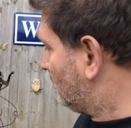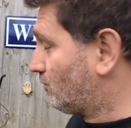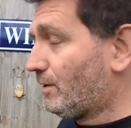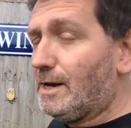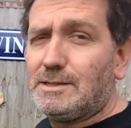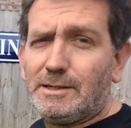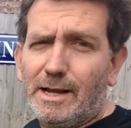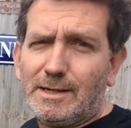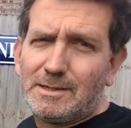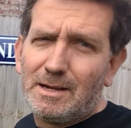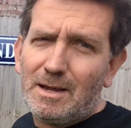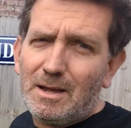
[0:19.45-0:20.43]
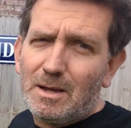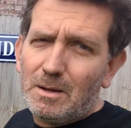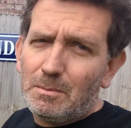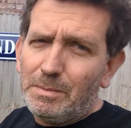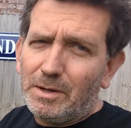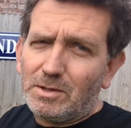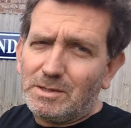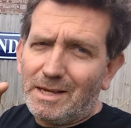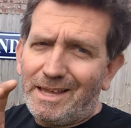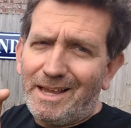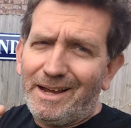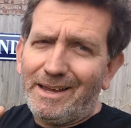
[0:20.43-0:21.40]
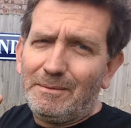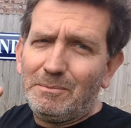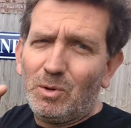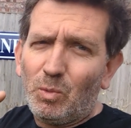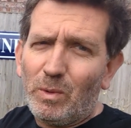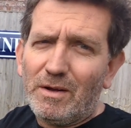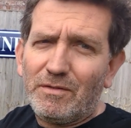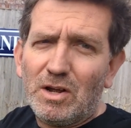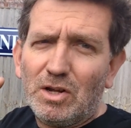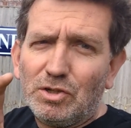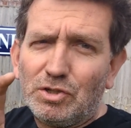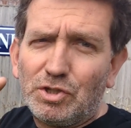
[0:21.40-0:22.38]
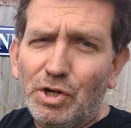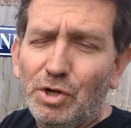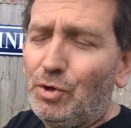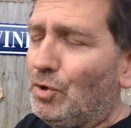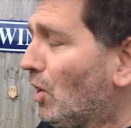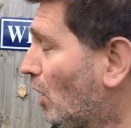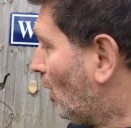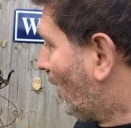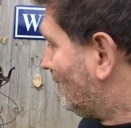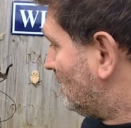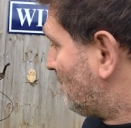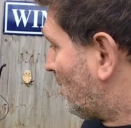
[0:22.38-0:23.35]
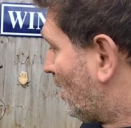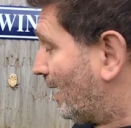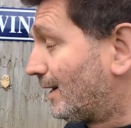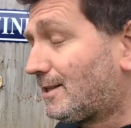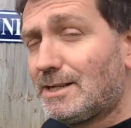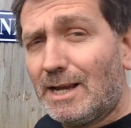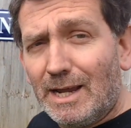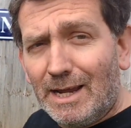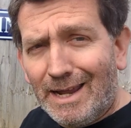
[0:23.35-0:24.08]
The reason is because it came with 2 other bikes,